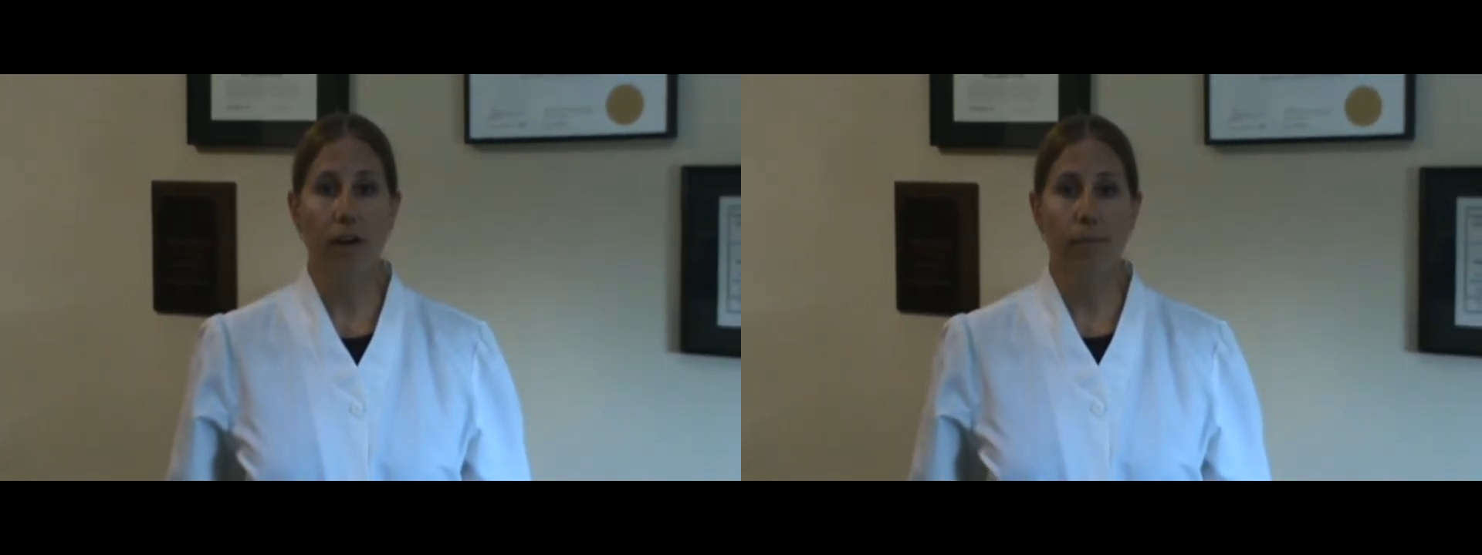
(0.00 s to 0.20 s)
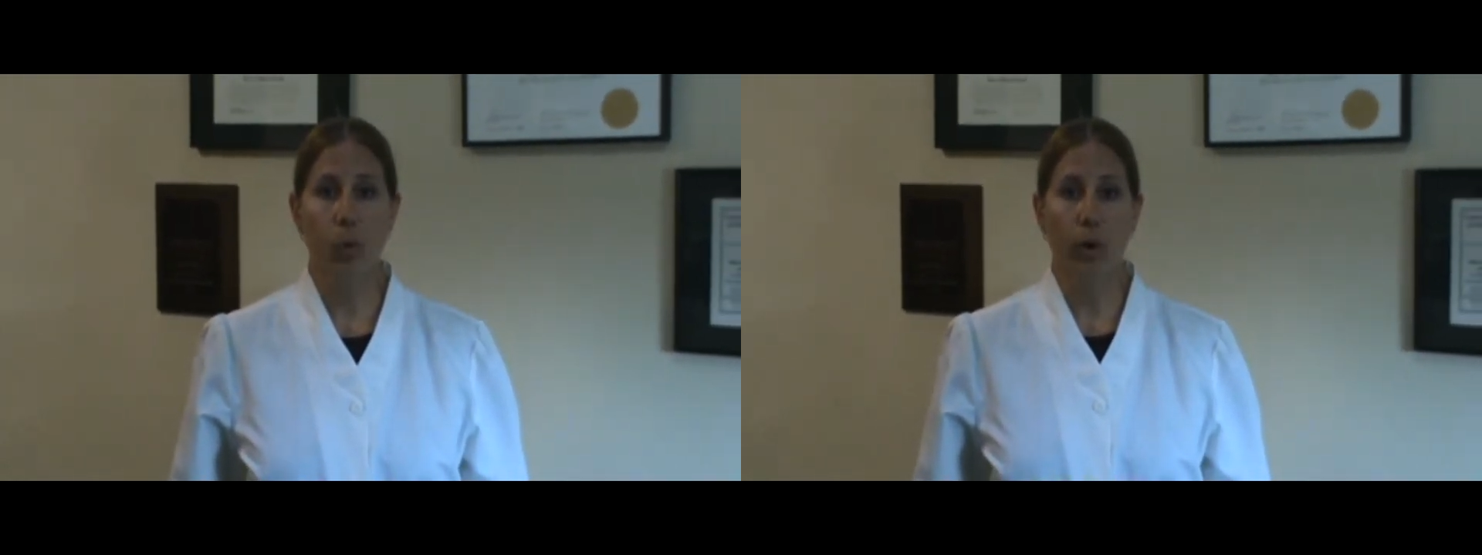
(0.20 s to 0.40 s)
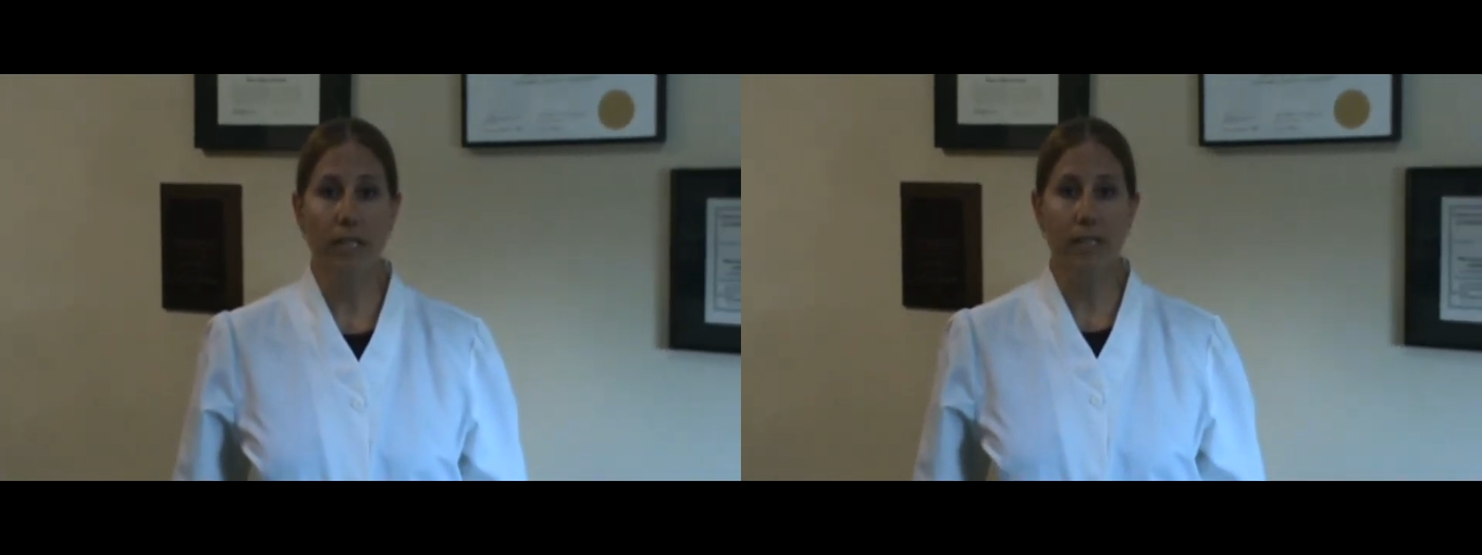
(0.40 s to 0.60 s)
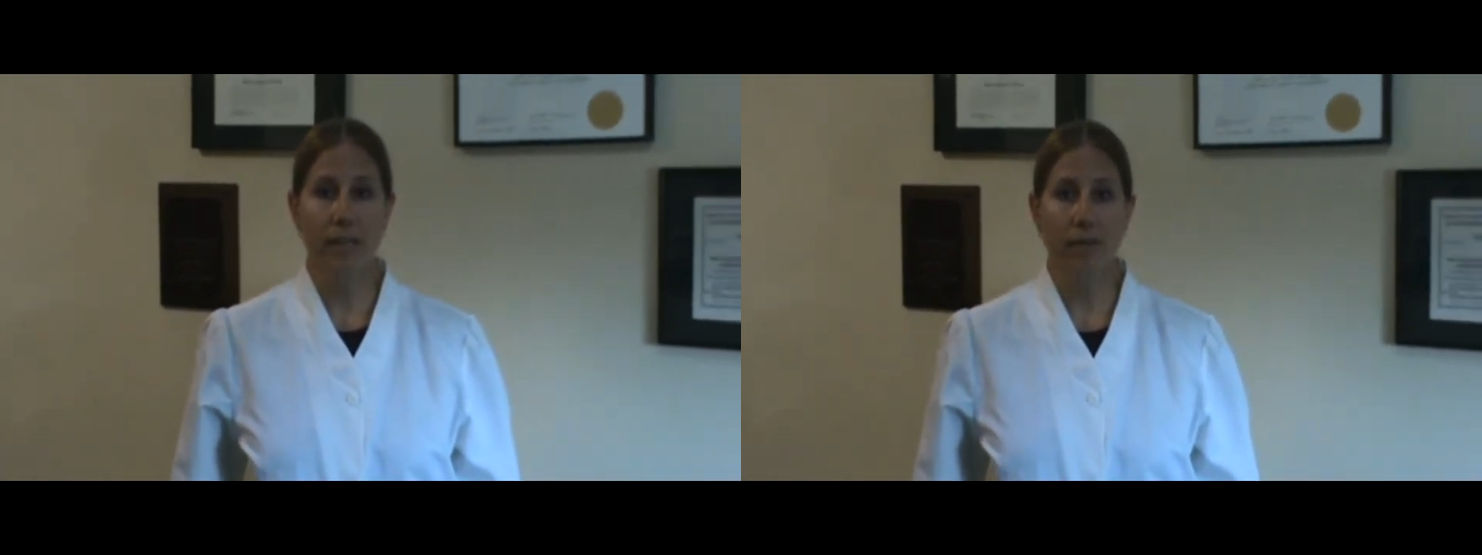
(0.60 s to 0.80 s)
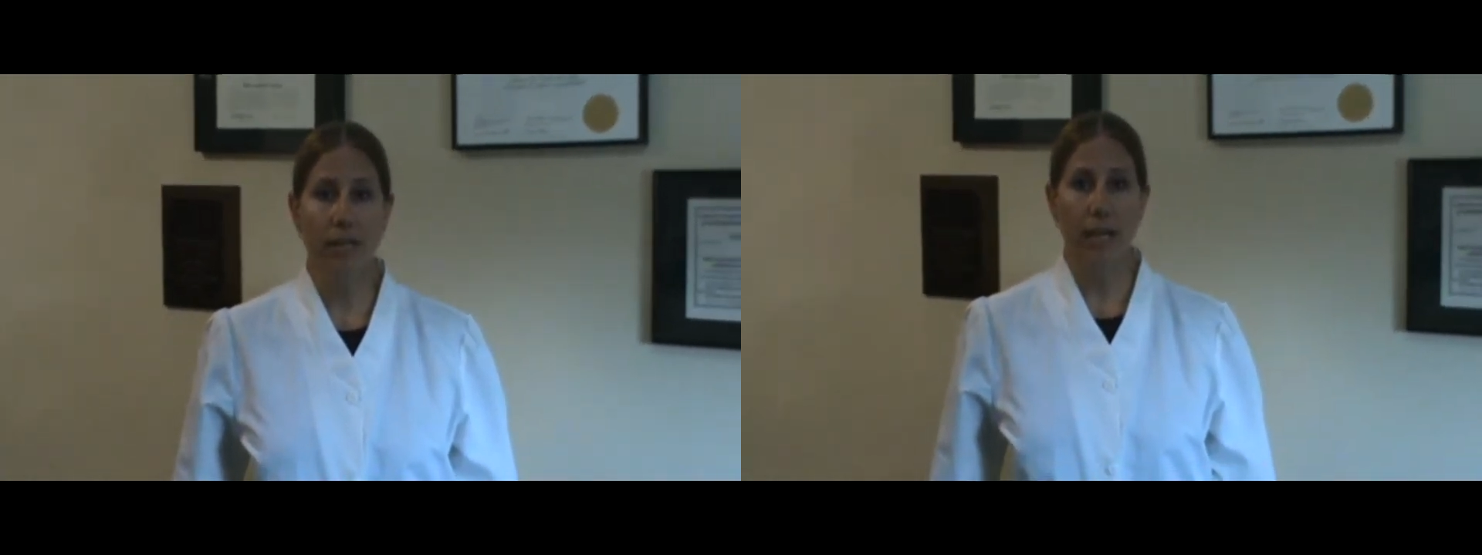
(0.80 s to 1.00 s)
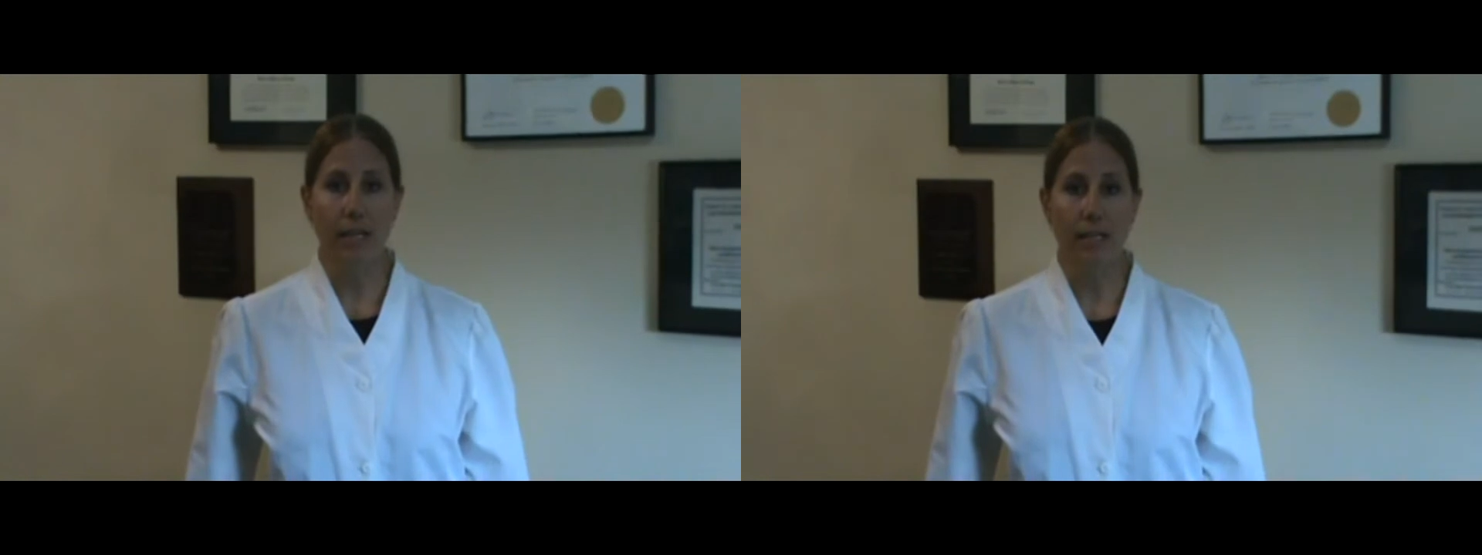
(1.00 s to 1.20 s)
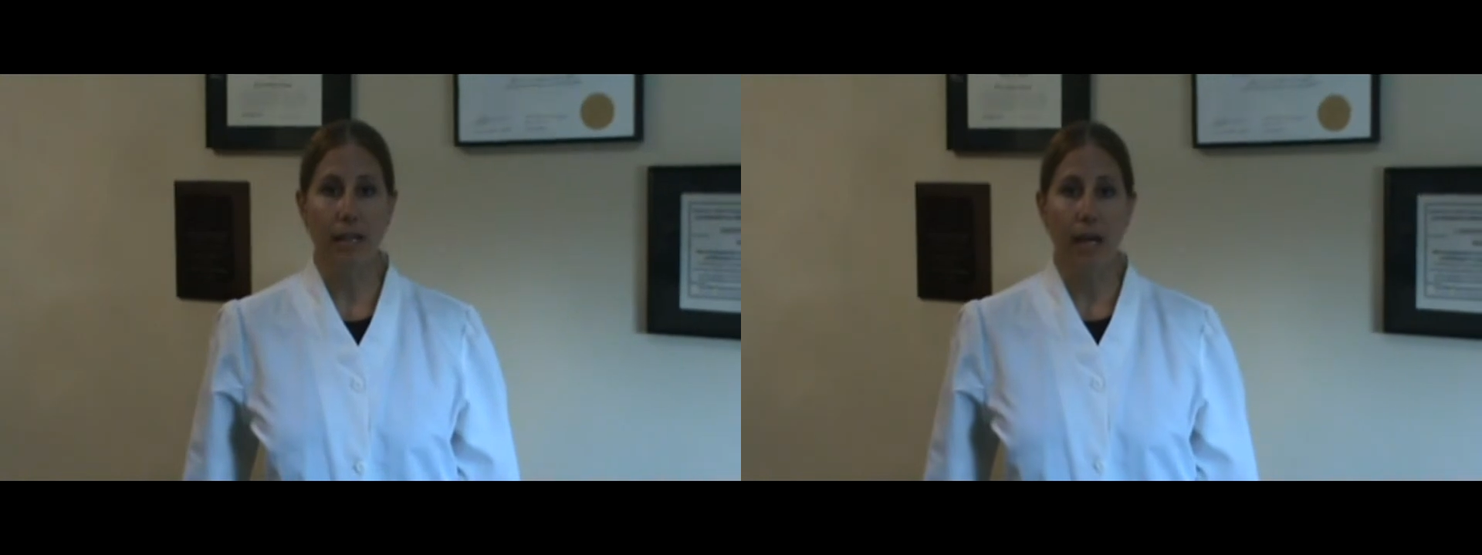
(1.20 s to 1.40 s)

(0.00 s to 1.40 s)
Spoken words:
of 0.78